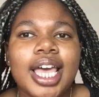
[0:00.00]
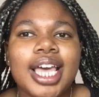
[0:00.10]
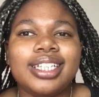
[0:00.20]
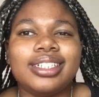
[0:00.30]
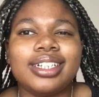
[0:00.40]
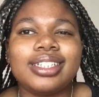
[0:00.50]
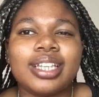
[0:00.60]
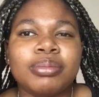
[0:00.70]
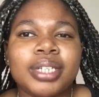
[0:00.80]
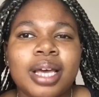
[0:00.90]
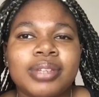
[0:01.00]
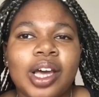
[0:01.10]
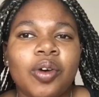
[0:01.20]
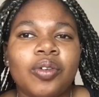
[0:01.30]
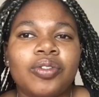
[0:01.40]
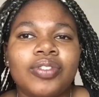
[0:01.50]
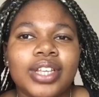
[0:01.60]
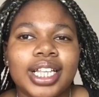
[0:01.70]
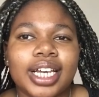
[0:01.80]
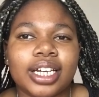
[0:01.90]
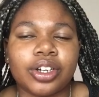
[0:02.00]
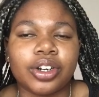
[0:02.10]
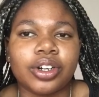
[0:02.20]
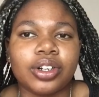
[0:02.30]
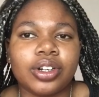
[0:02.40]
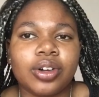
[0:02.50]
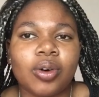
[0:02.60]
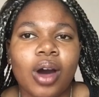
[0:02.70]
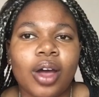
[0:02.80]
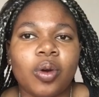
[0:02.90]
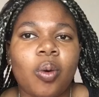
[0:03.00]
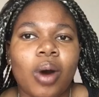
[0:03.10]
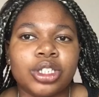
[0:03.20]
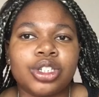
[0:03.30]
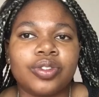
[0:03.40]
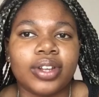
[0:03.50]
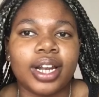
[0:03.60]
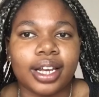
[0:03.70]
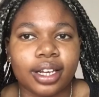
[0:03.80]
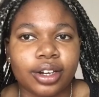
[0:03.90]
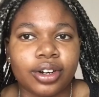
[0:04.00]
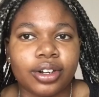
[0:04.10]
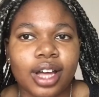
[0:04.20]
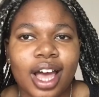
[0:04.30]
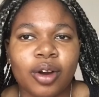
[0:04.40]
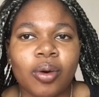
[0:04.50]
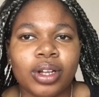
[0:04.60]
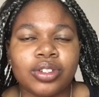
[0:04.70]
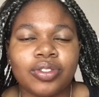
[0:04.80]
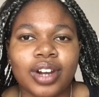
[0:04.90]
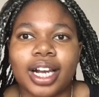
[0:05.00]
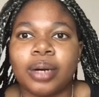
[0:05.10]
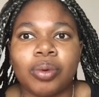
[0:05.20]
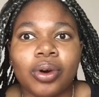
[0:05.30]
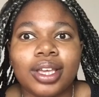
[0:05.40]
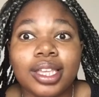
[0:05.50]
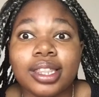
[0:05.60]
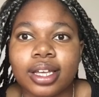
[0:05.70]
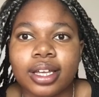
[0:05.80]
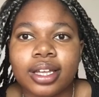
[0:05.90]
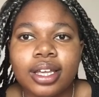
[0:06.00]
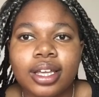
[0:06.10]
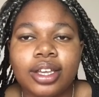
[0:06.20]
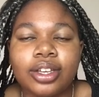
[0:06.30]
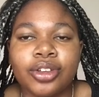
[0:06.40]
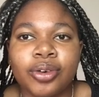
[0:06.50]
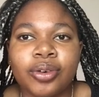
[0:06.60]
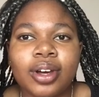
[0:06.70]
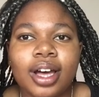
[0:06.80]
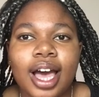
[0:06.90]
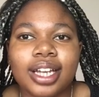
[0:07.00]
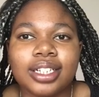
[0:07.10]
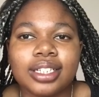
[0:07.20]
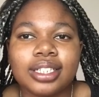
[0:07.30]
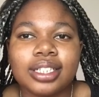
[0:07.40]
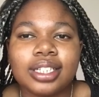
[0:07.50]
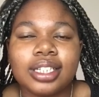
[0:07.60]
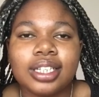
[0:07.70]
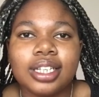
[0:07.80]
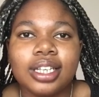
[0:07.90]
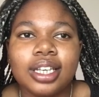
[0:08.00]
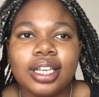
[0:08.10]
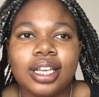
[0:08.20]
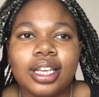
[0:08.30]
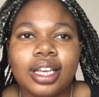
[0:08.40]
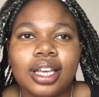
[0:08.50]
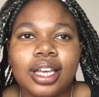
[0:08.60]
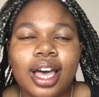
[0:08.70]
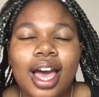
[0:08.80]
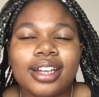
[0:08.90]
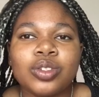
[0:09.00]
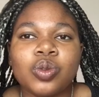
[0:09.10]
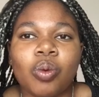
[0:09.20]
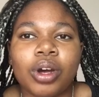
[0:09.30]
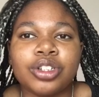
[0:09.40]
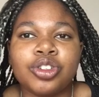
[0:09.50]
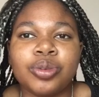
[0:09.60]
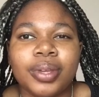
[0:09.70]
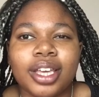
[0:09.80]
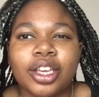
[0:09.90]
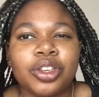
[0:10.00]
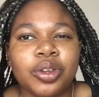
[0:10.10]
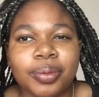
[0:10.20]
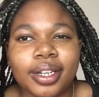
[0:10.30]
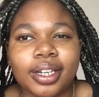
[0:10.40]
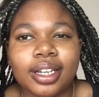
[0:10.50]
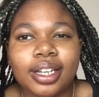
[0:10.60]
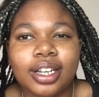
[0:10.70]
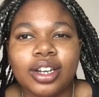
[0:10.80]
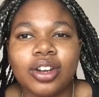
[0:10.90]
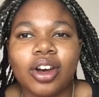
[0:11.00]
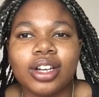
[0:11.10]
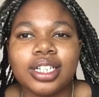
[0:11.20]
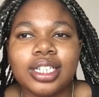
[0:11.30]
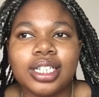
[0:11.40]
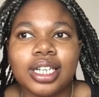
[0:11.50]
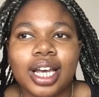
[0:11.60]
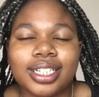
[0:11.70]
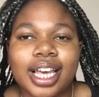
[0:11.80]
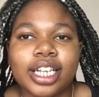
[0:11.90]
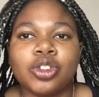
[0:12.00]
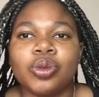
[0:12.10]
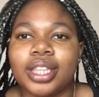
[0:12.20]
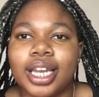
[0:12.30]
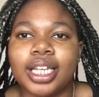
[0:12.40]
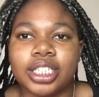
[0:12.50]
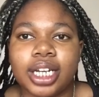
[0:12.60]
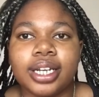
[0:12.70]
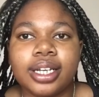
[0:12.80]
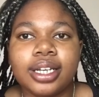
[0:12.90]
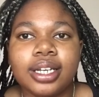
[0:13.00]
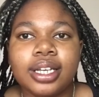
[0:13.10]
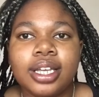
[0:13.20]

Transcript: It's just sometimes I don't feel like a girl, or I don't want to feel like a girl. I don't want to feel like a boy either. You know, I just want to be a human, not attached with any gender,